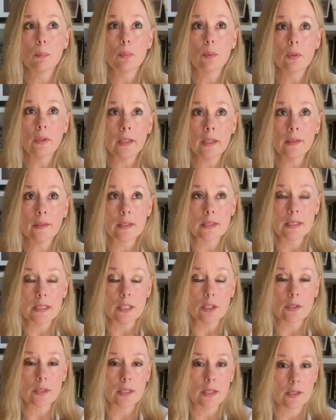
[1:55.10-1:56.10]
Putting the
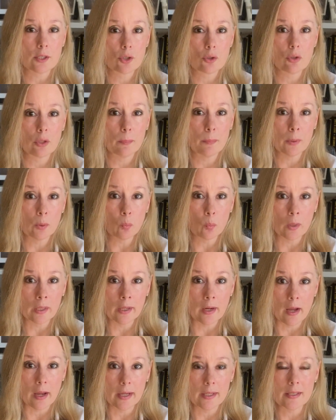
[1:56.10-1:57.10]
tear test strip in
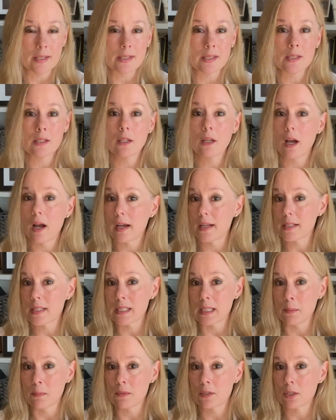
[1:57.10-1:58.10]
one eye does not
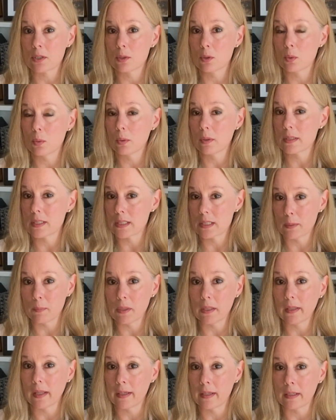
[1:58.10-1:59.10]
seem to
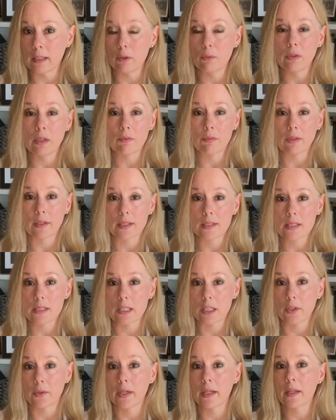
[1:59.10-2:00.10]
stimulate any reflex
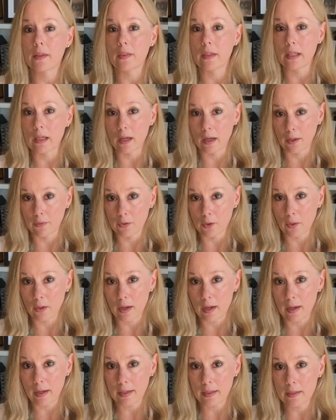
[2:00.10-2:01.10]
tearing in the other
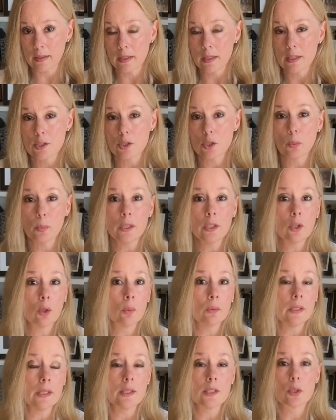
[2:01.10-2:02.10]
eye, so we
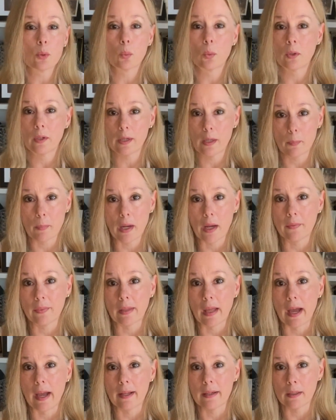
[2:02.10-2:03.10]
don't need to worry about
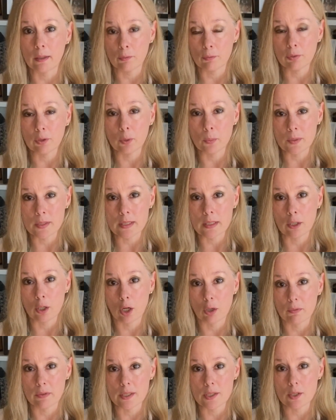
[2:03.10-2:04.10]
that influencing
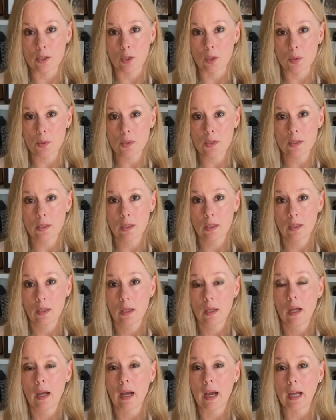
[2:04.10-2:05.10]
our results.
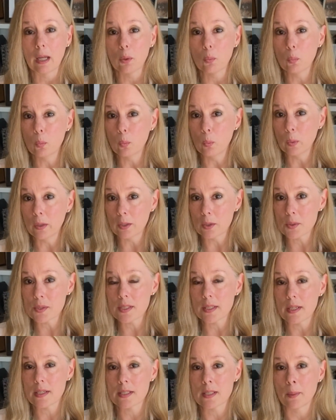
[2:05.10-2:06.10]
I will
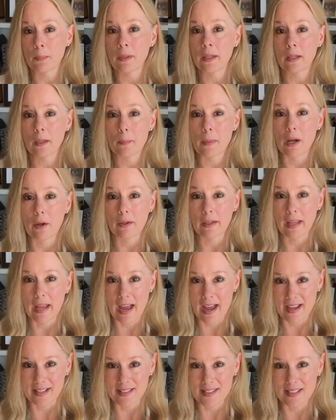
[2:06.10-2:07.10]
say something about
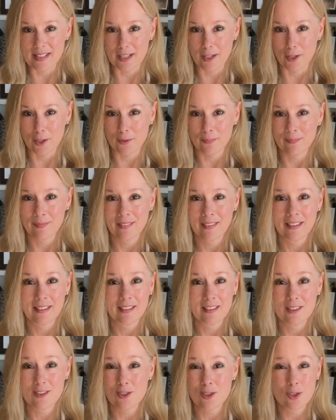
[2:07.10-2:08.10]
cats here.
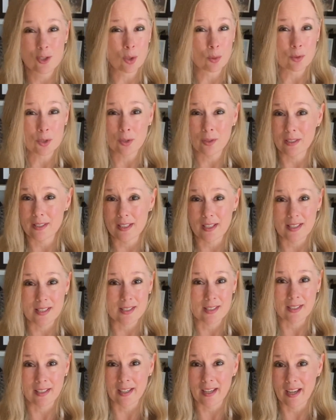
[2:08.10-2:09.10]
Don't do the
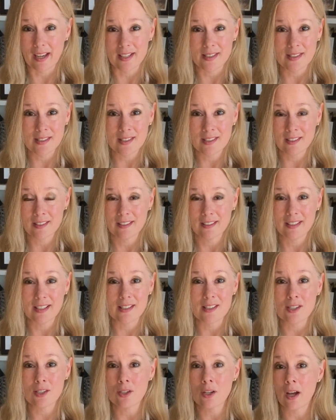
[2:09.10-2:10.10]
test in cats.
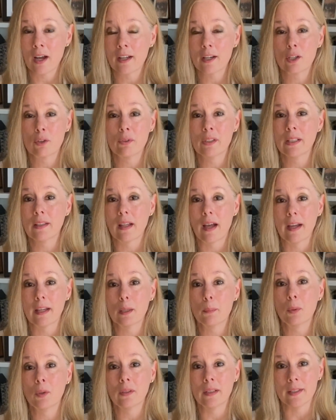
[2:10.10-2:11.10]
It's not a
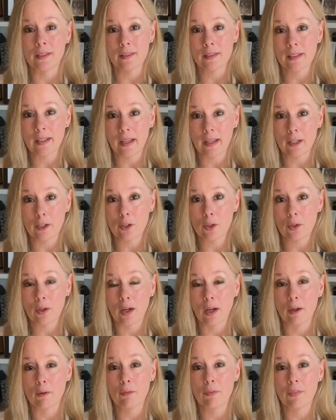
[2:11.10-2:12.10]
reliable indicator
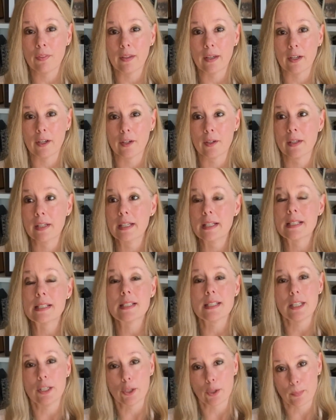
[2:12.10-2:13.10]
of their
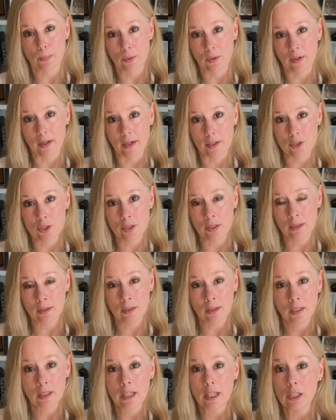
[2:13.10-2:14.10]
tear
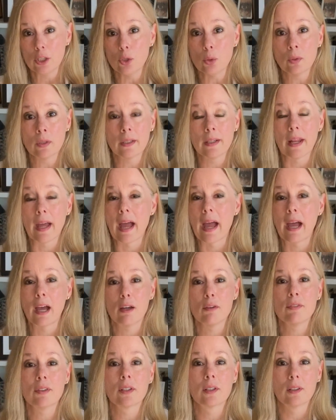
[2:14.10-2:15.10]
production. You can
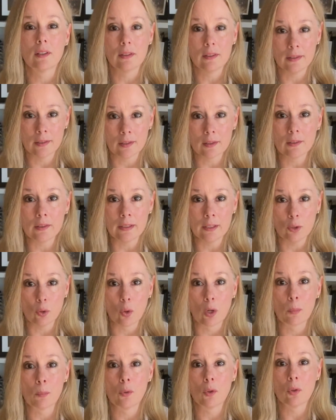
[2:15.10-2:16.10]
have a clinically
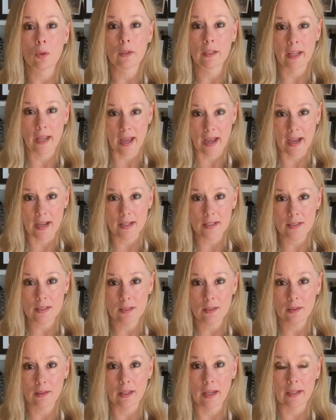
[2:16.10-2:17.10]
normal cat
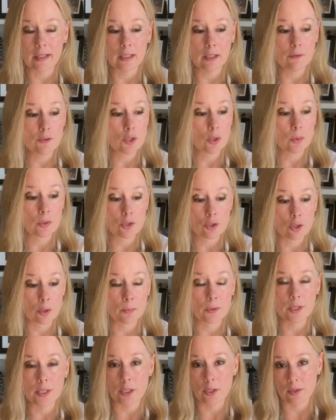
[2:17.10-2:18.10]
that gives you a
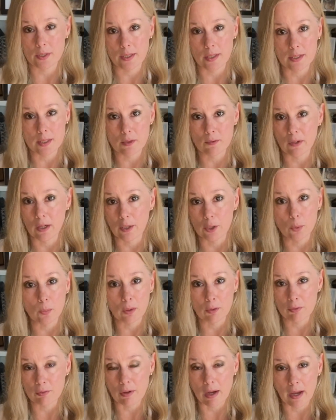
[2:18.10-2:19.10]
Schirmer tear test value
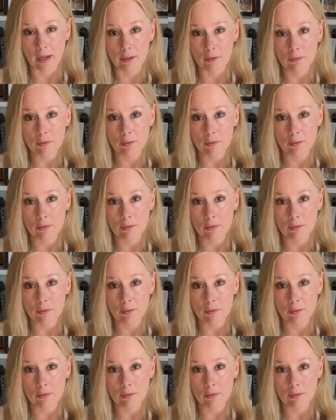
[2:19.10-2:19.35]
of 5.